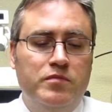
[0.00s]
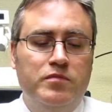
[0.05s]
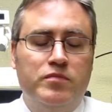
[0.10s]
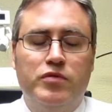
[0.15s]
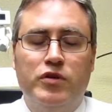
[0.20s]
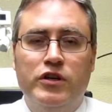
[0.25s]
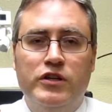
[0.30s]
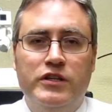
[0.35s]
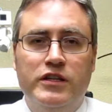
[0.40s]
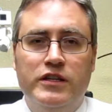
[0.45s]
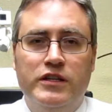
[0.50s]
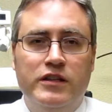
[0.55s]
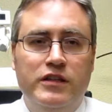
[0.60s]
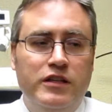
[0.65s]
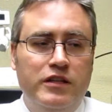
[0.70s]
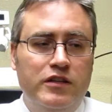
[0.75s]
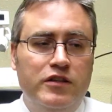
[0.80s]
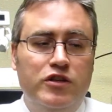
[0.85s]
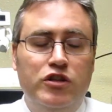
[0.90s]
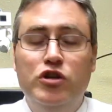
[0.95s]

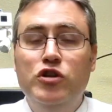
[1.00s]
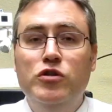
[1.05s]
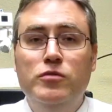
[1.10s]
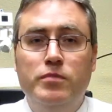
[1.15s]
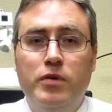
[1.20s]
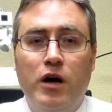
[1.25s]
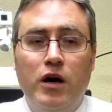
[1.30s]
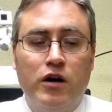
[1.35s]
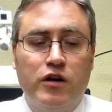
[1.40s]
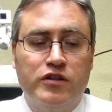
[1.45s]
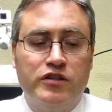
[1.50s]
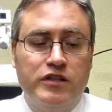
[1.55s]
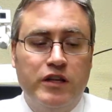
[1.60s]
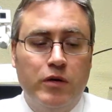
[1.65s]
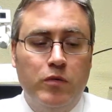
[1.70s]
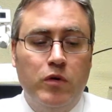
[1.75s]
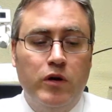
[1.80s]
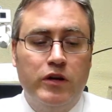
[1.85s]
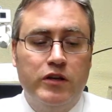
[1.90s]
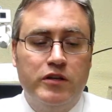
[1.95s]
printed two parts and I
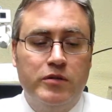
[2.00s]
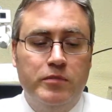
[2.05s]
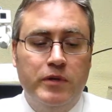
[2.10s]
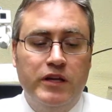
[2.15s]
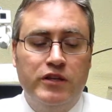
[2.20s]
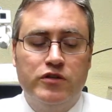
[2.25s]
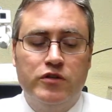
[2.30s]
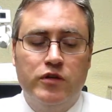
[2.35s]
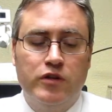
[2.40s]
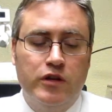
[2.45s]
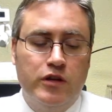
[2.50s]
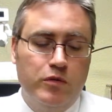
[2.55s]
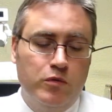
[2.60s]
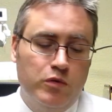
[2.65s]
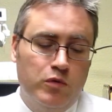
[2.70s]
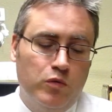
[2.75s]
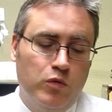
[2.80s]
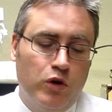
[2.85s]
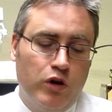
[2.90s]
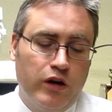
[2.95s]
wanted to make sure that it
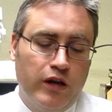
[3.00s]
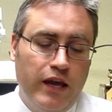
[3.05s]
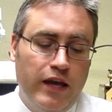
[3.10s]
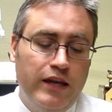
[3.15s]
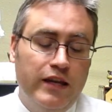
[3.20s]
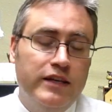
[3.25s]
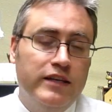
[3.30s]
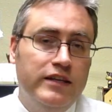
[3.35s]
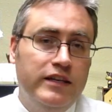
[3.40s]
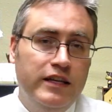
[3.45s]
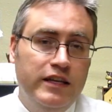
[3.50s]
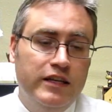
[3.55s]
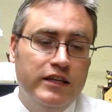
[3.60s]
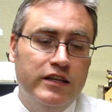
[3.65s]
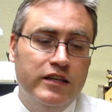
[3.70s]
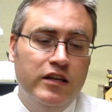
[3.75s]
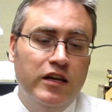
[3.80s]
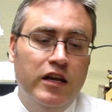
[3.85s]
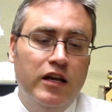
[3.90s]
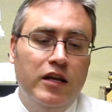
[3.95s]
would work and it
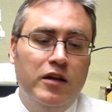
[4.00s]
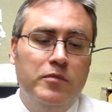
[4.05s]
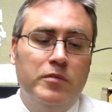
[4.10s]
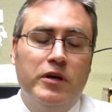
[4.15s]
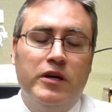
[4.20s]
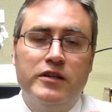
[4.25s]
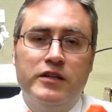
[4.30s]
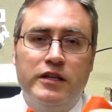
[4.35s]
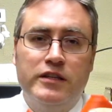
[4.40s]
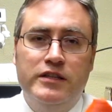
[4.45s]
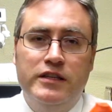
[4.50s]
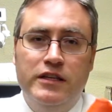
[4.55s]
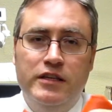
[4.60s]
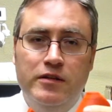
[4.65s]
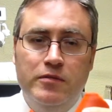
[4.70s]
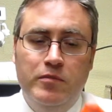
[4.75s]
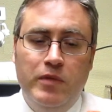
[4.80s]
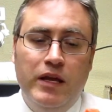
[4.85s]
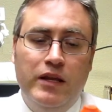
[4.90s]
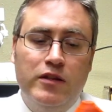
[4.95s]
didn't because I
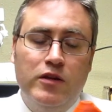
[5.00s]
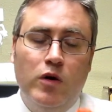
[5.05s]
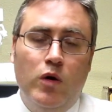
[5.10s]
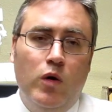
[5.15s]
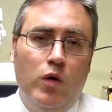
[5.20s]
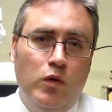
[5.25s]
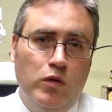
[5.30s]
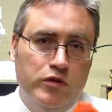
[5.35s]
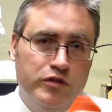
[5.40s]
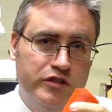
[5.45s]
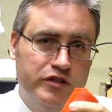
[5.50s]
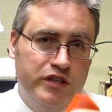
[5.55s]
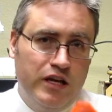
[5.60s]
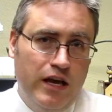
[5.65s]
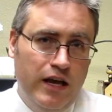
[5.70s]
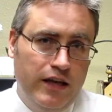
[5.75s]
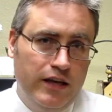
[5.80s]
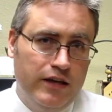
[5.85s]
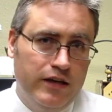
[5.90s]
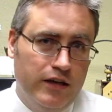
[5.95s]
didn't make the holes
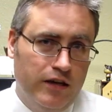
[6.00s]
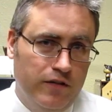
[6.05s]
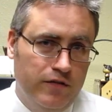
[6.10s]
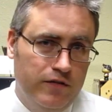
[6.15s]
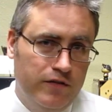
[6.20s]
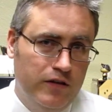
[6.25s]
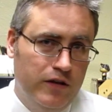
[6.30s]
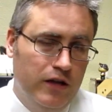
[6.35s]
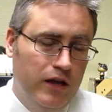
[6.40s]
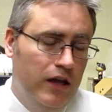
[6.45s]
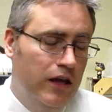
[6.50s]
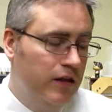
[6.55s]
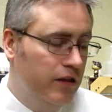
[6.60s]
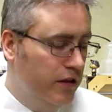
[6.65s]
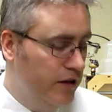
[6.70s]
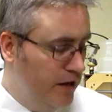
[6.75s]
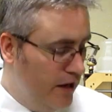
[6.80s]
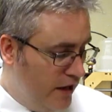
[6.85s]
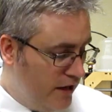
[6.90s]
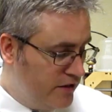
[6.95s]
tight enough.
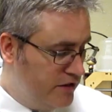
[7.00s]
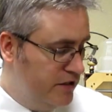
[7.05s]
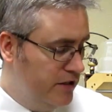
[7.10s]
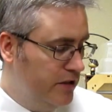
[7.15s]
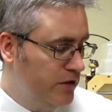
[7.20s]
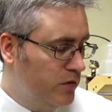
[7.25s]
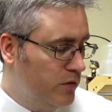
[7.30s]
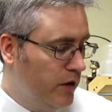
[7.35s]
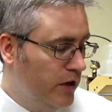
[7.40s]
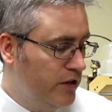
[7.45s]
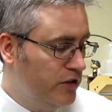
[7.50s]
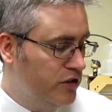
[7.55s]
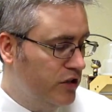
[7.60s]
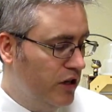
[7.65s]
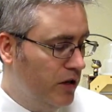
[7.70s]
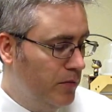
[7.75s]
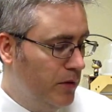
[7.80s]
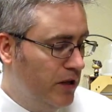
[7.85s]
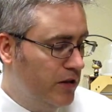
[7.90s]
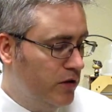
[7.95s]
The next iteration,
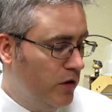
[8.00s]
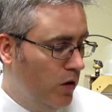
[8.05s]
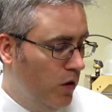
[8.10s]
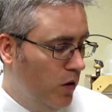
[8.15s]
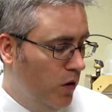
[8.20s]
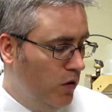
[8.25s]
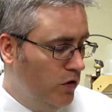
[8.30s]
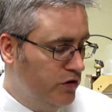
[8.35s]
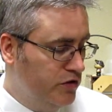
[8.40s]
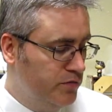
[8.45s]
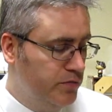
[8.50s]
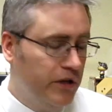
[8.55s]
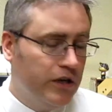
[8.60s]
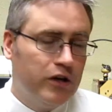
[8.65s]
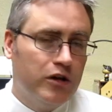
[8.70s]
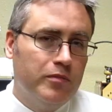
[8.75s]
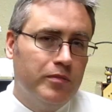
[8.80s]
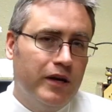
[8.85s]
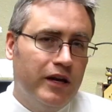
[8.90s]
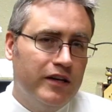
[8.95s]
I made the holes
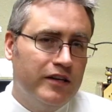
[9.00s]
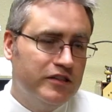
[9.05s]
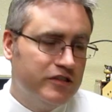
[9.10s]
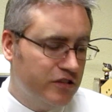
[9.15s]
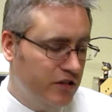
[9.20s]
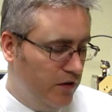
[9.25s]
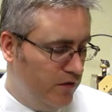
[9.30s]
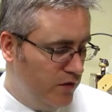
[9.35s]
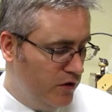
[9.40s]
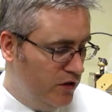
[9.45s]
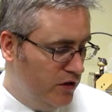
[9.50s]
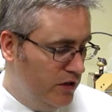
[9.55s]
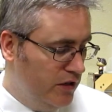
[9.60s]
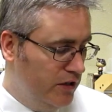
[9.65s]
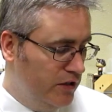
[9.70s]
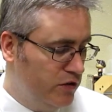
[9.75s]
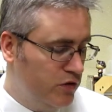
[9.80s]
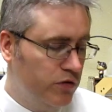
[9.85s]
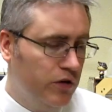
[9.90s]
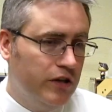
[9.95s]
bigger, but I discovered an
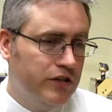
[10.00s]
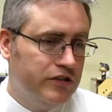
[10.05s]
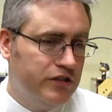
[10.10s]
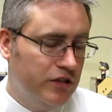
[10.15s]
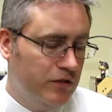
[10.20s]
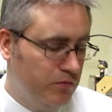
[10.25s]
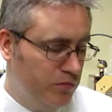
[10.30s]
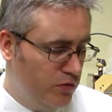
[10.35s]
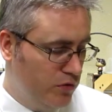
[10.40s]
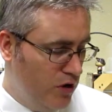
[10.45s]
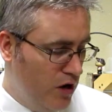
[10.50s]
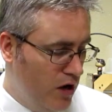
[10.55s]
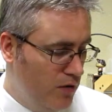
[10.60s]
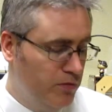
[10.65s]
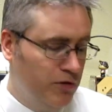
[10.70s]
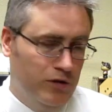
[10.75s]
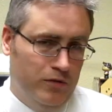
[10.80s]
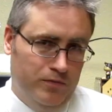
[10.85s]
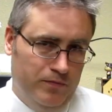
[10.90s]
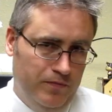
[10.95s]
interesting
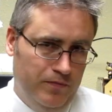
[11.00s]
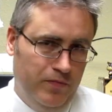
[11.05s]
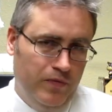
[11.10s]
problem.